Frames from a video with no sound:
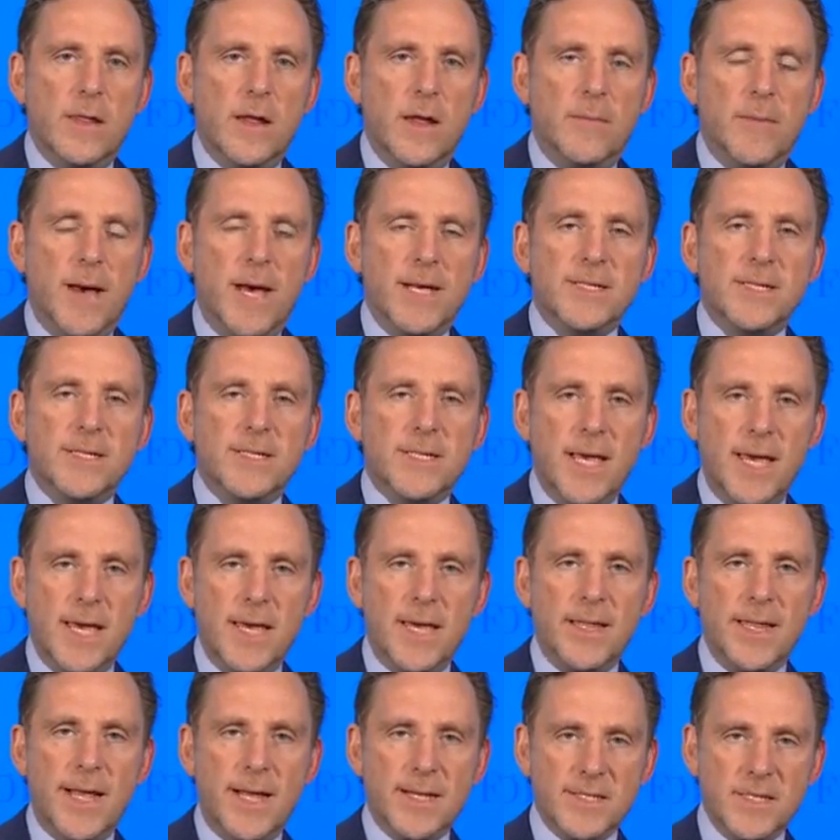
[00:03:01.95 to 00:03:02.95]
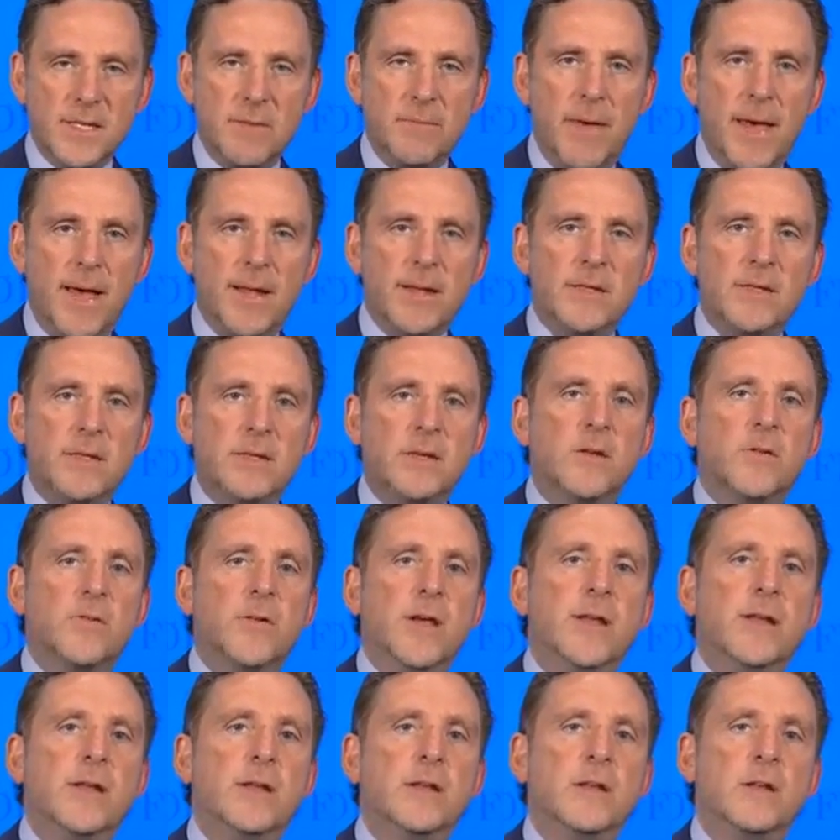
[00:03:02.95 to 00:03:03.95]
Hamas has taken that cement and
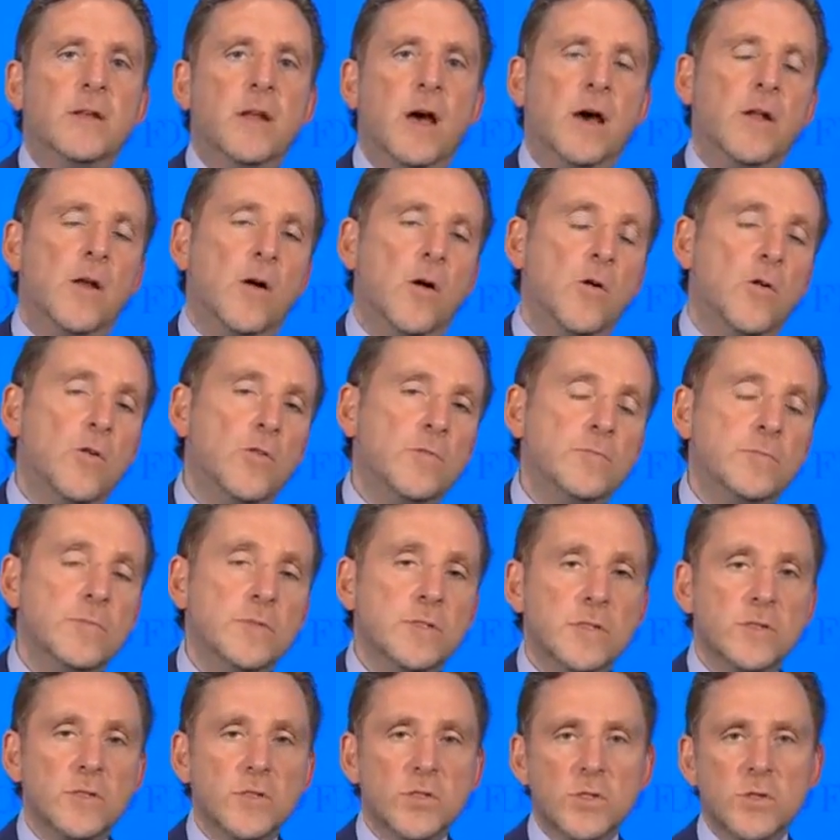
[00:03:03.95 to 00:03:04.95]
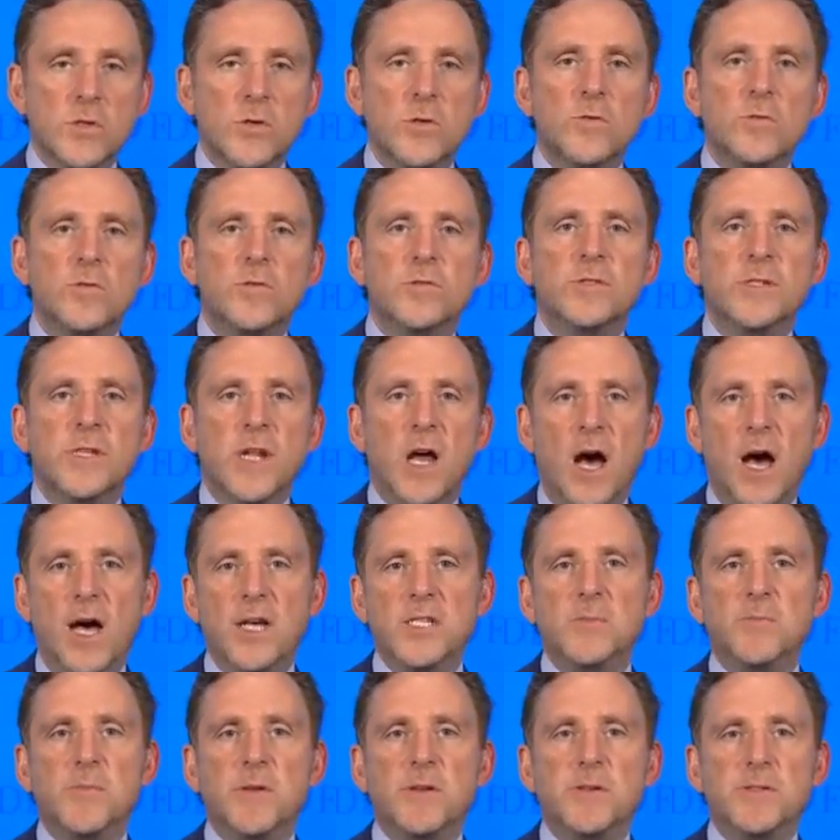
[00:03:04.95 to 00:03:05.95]
created not homes and schools and
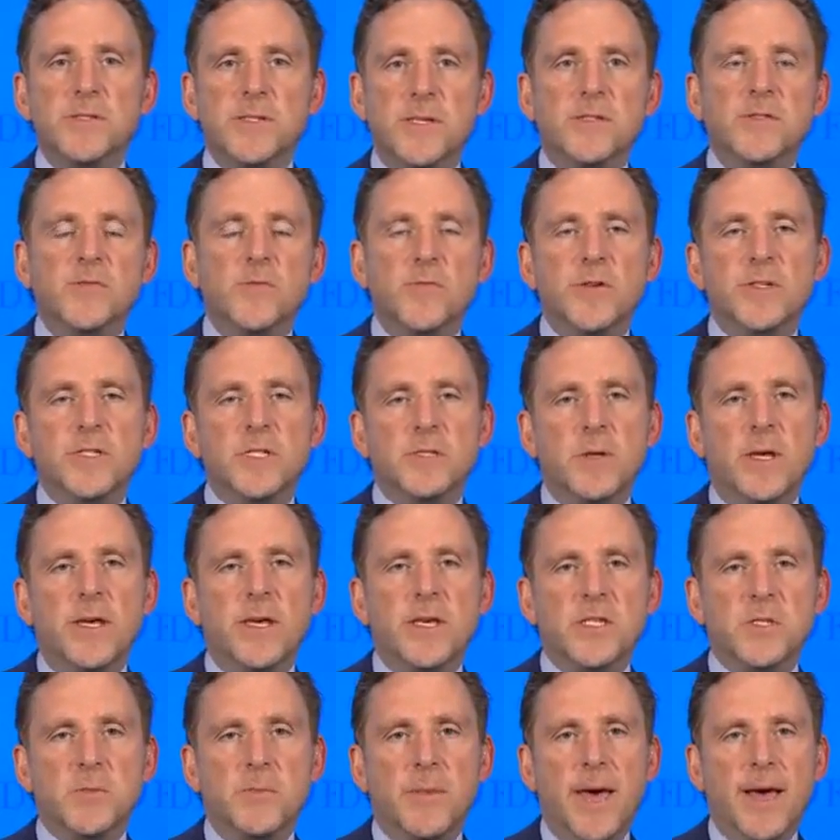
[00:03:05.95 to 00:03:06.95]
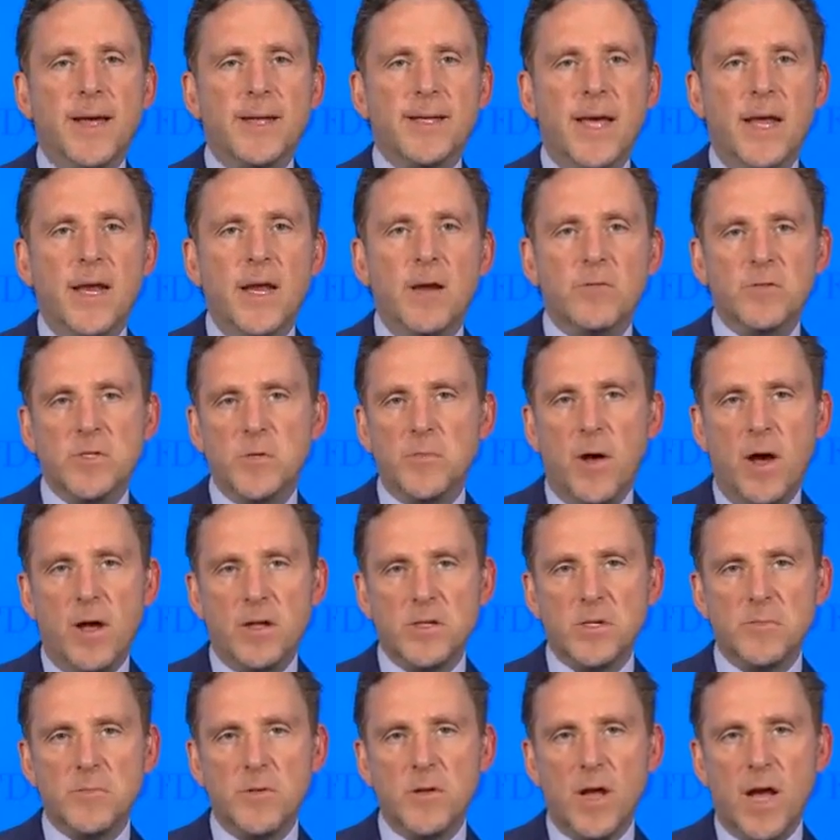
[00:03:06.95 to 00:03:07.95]
hospitals, as you would expect any
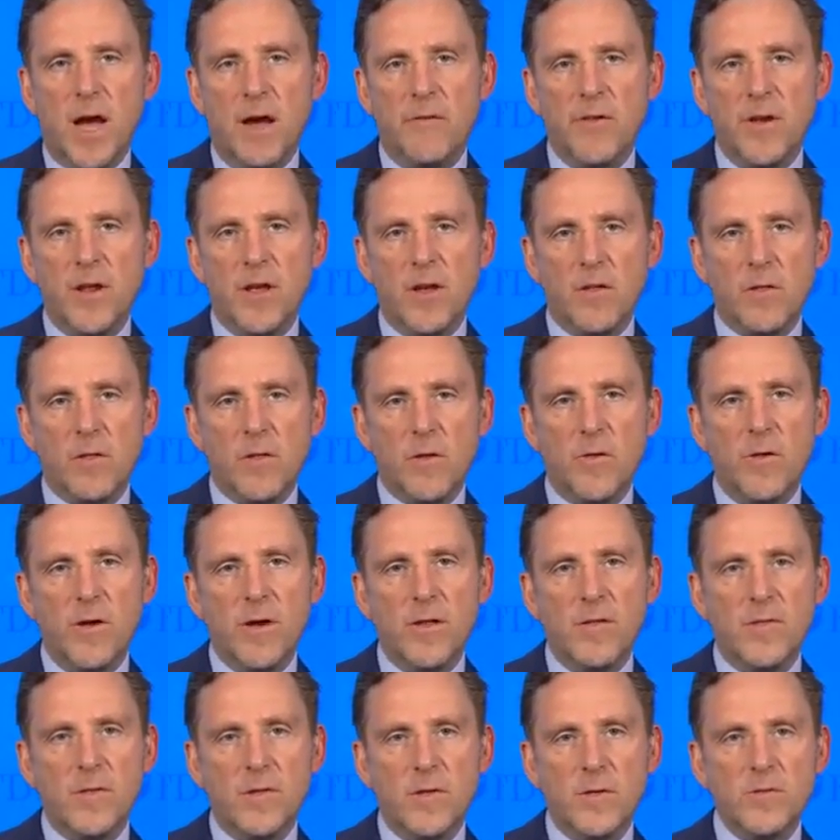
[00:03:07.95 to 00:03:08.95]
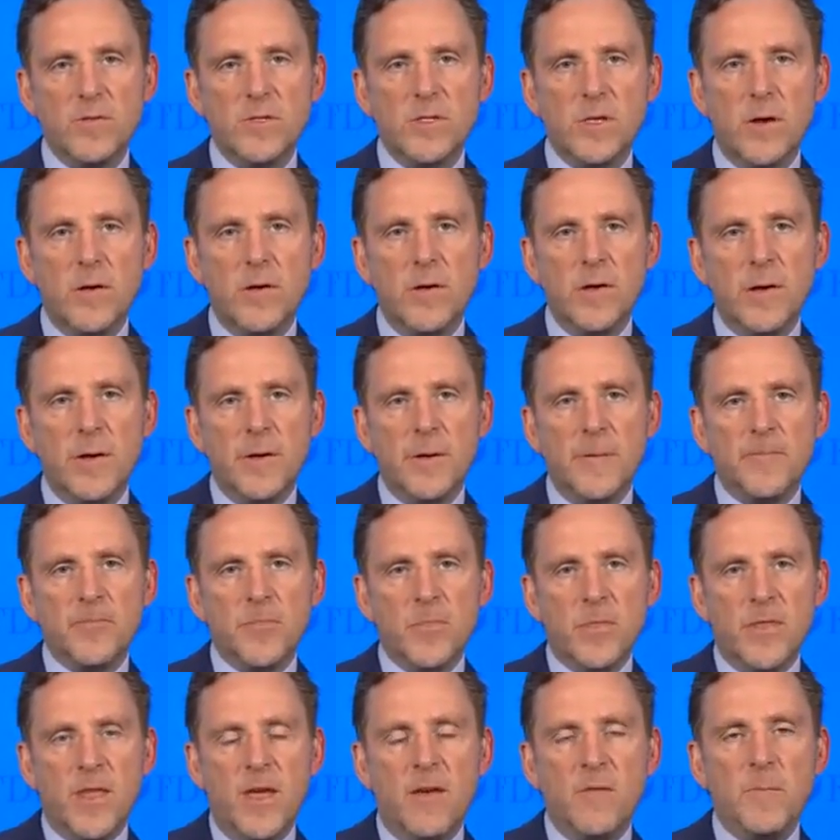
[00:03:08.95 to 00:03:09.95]
responsible governing authority to do so.
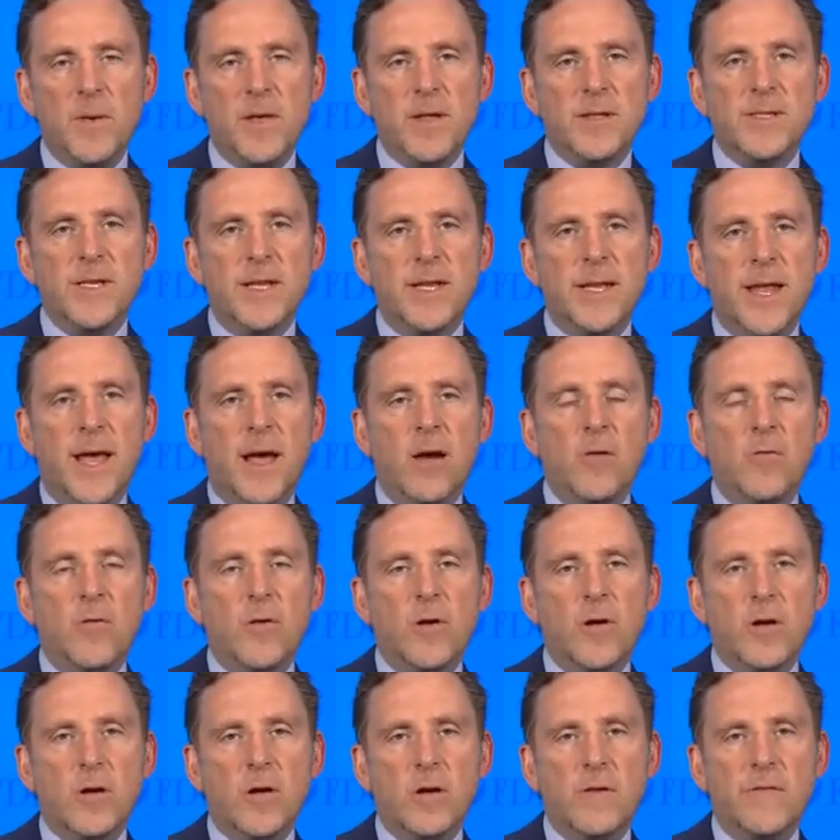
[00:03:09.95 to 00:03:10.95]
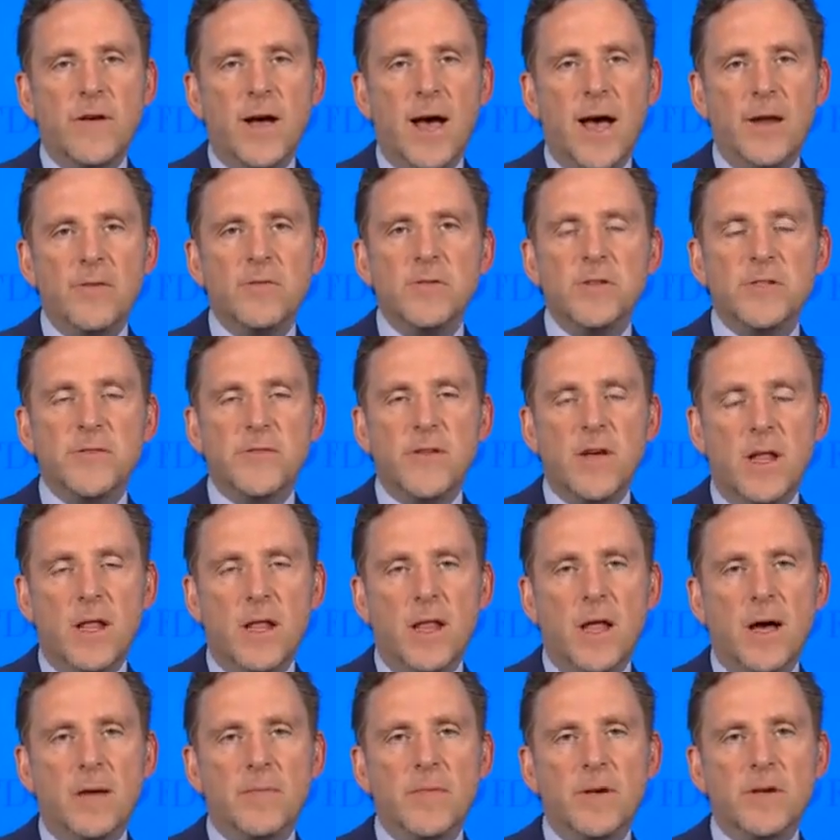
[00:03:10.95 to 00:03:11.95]
They've built a network of hundreds of
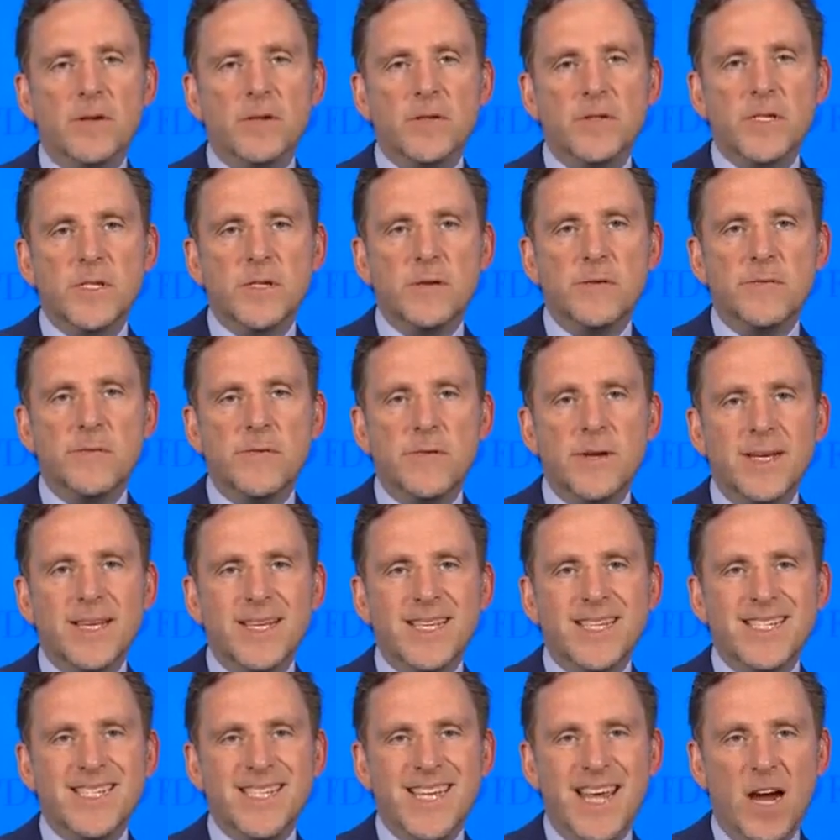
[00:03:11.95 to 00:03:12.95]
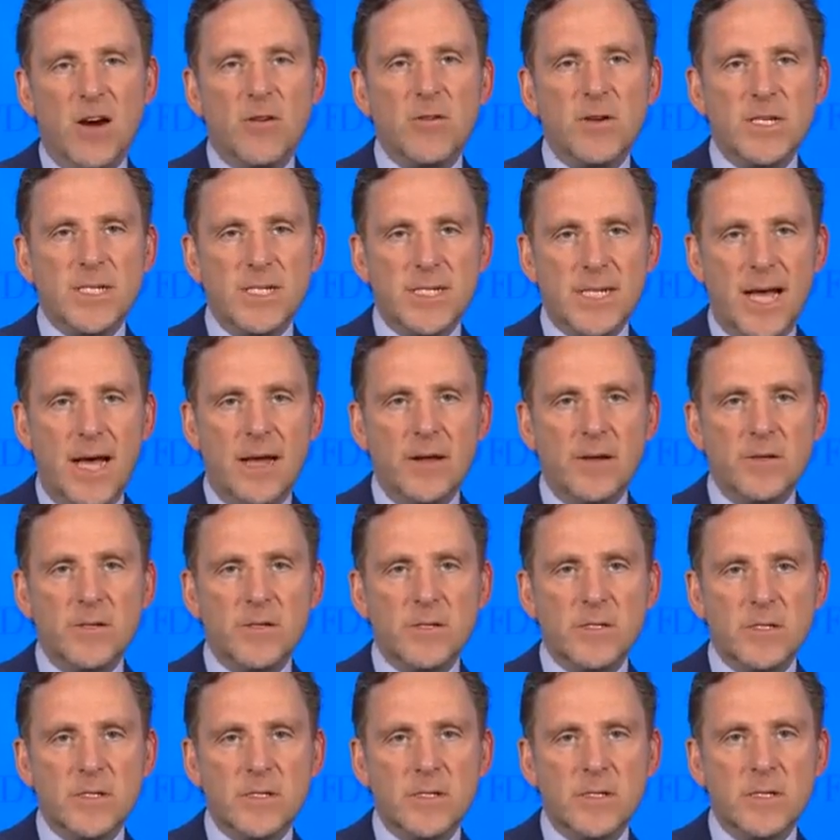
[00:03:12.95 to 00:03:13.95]
kilometers of terrorist
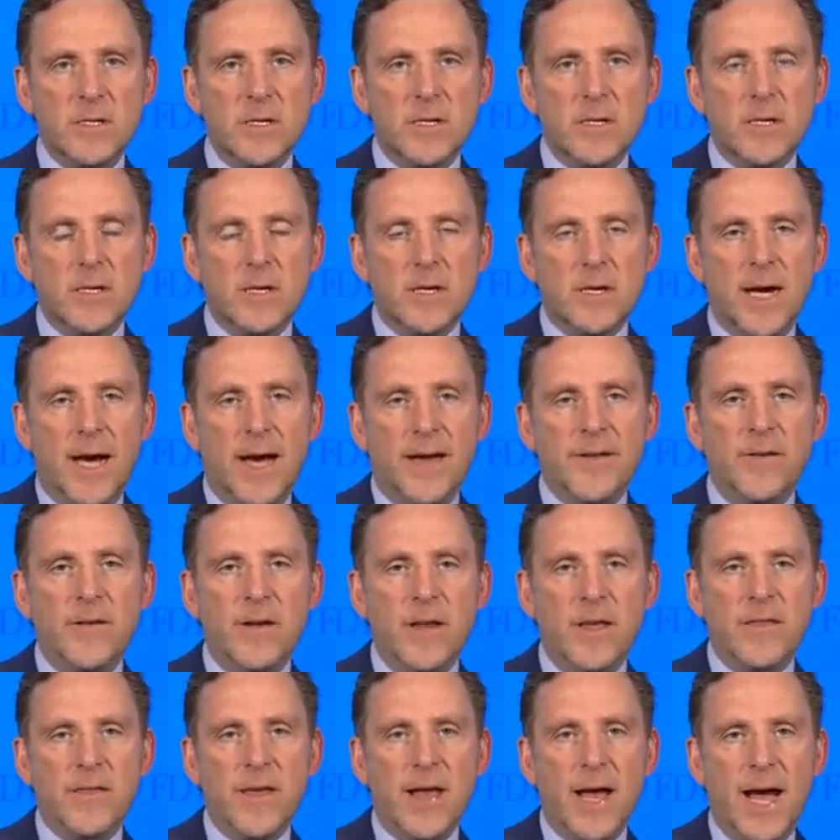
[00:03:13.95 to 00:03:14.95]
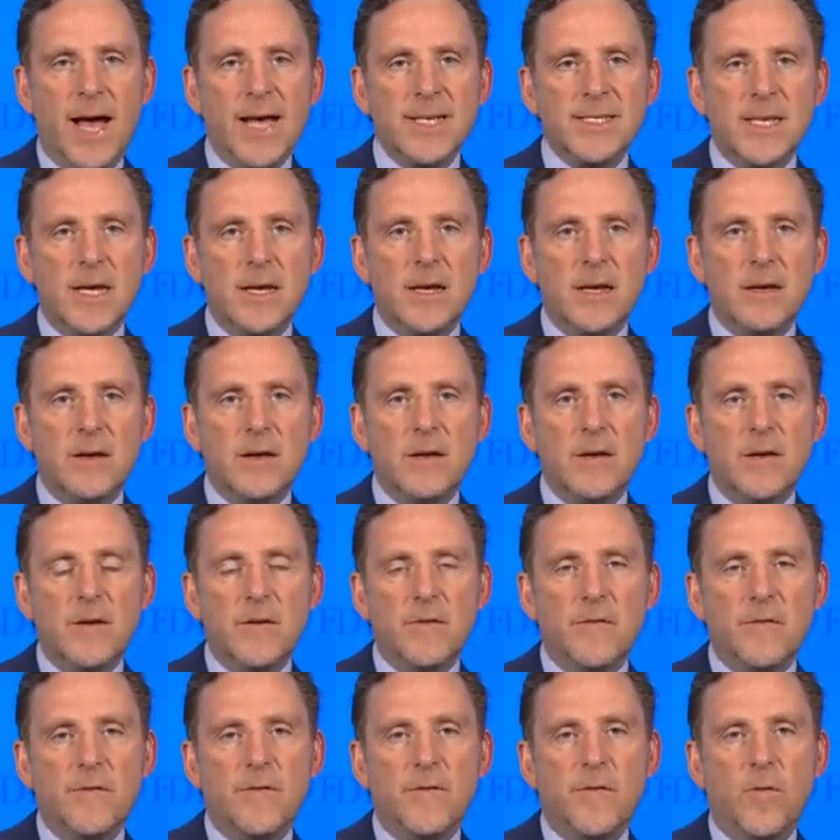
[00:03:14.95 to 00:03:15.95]
tunnels underneath Gaza
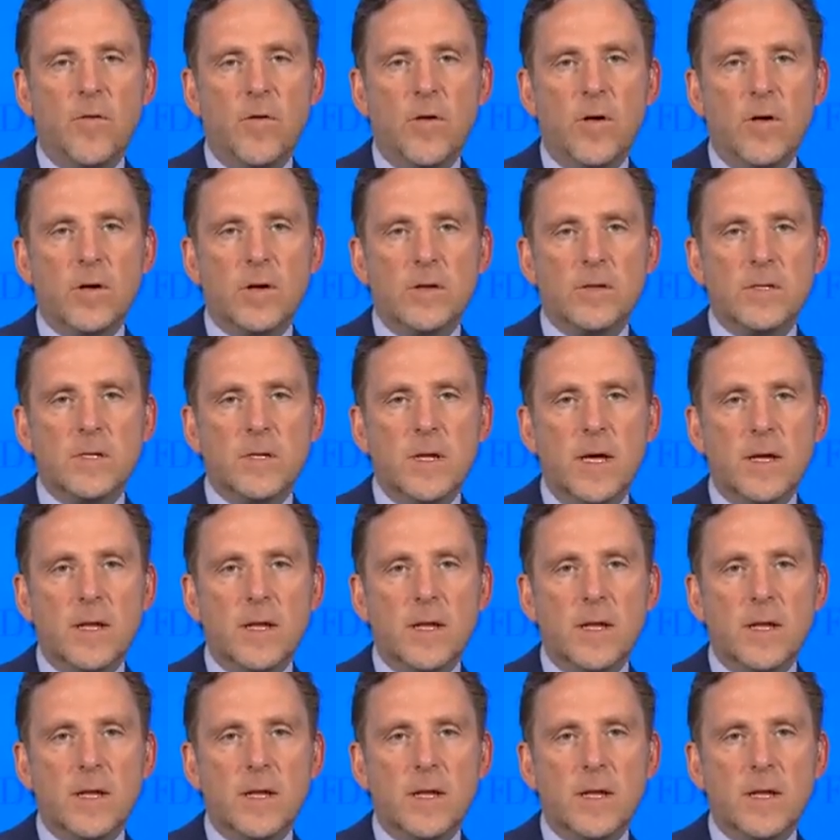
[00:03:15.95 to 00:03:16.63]
for